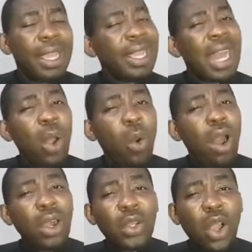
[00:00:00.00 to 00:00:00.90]
In our
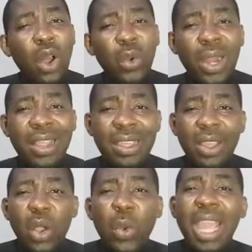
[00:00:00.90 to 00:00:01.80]
world
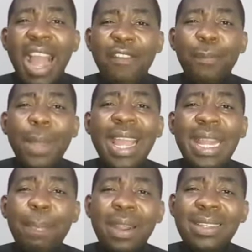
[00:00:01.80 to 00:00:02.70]
already, we have
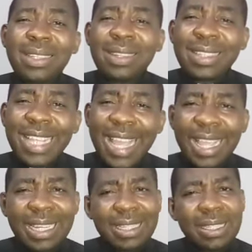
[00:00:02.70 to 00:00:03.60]
many personal
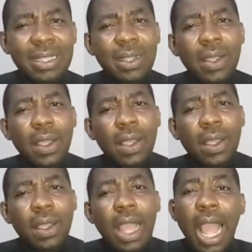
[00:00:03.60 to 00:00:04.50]
sins.
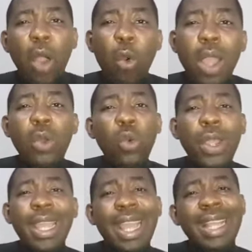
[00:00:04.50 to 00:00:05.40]
And when
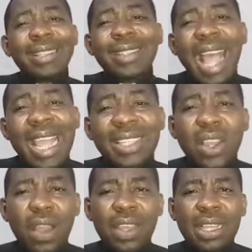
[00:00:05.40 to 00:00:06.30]
we entice
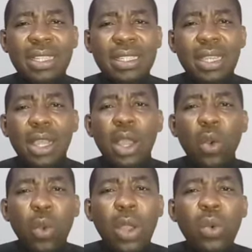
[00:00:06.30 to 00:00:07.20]
others,
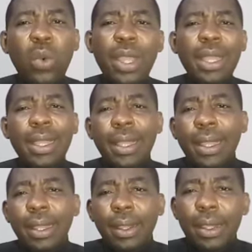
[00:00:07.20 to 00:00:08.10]
when we
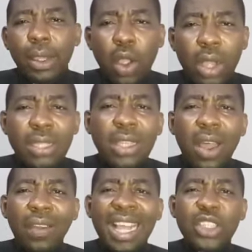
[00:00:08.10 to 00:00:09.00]
cause
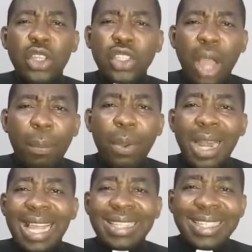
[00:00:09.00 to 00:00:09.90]
others to
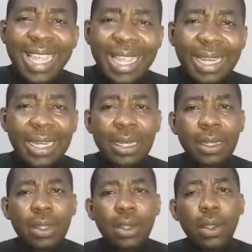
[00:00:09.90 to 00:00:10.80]
stumble and sin,
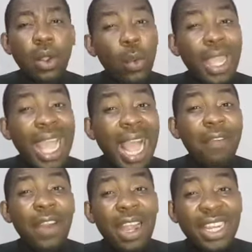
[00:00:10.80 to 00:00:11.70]
we
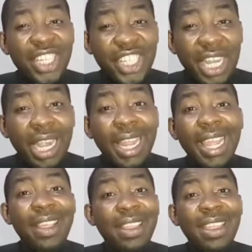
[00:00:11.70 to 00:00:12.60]
have a share
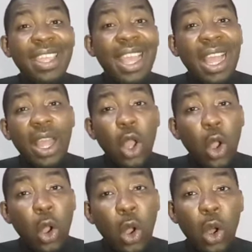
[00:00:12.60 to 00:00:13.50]
in their
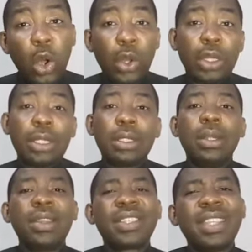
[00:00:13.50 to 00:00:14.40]
own
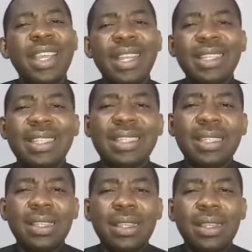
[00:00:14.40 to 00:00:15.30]
sins.